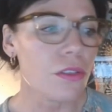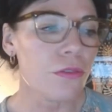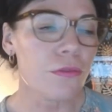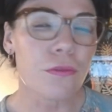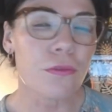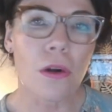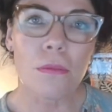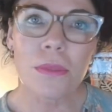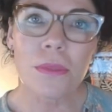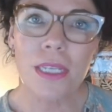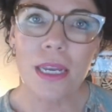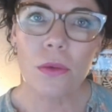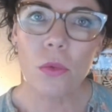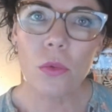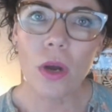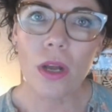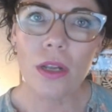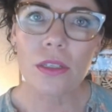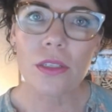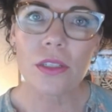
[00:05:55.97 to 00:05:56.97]
So from
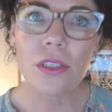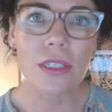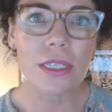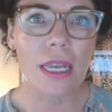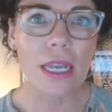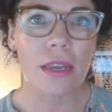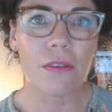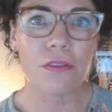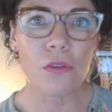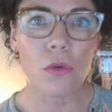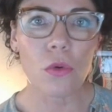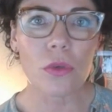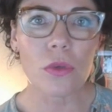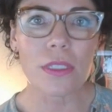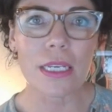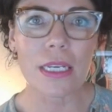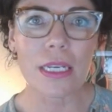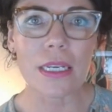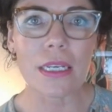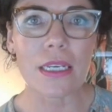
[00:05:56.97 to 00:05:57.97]
day 1 to day
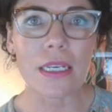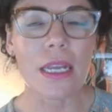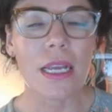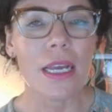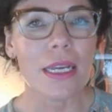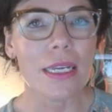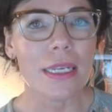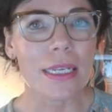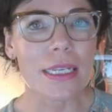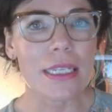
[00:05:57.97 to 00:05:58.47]
14,